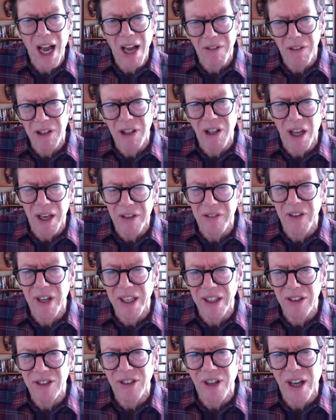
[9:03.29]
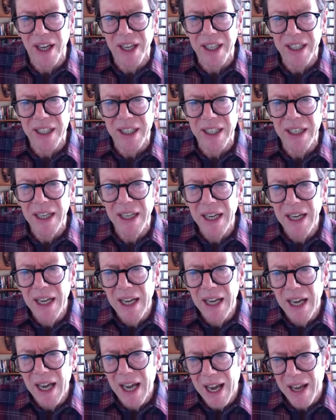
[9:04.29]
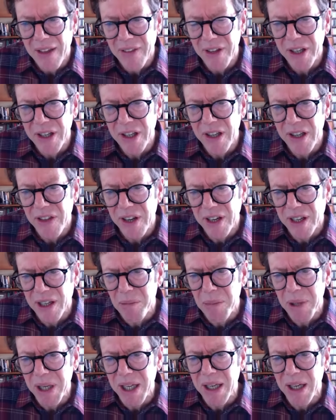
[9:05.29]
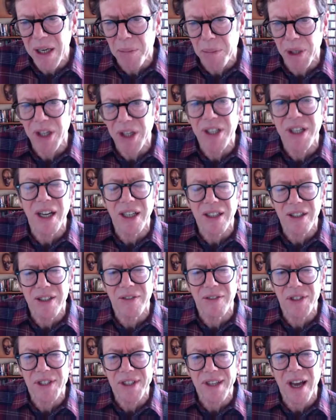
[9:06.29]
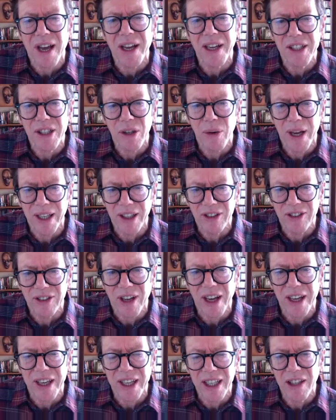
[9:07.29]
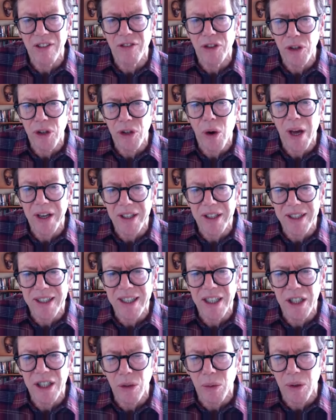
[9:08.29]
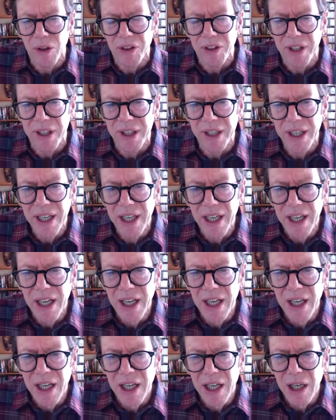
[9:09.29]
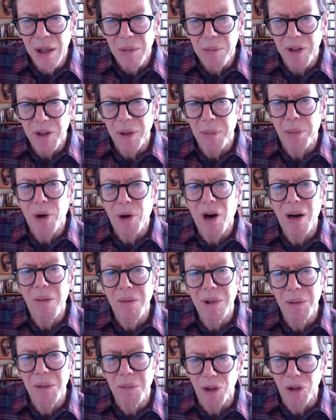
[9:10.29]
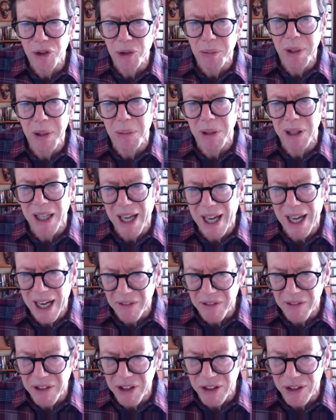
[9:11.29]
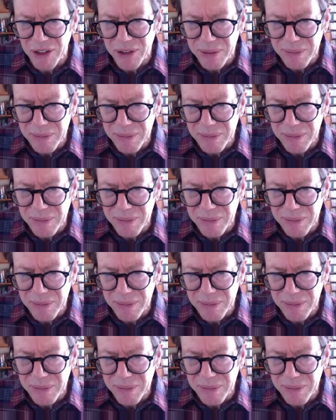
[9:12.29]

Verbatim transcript: a lot of anxiety, and there can be a productive side to anxiety if you know how to deal with it. But the problem most people have is